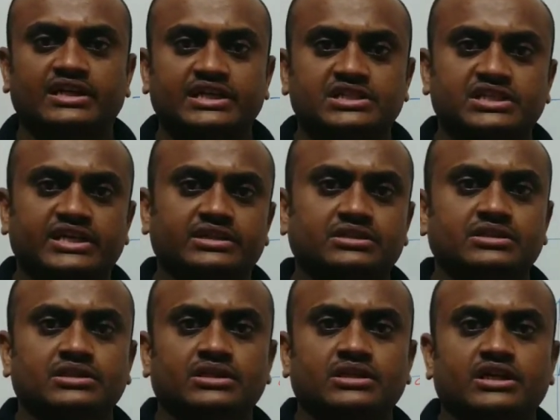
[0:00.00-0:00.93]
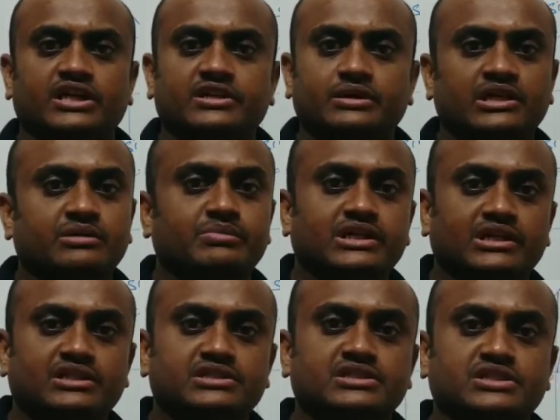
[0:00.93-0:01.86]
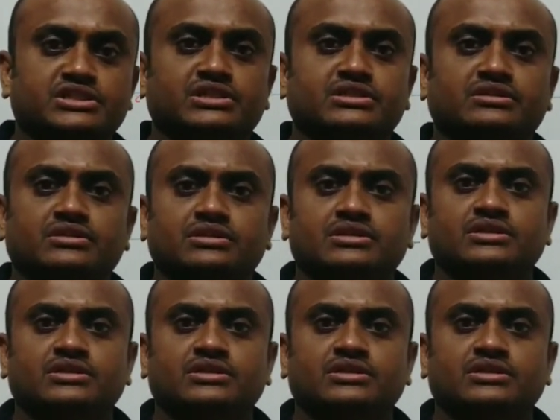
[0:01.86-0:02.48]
right side at a particular junction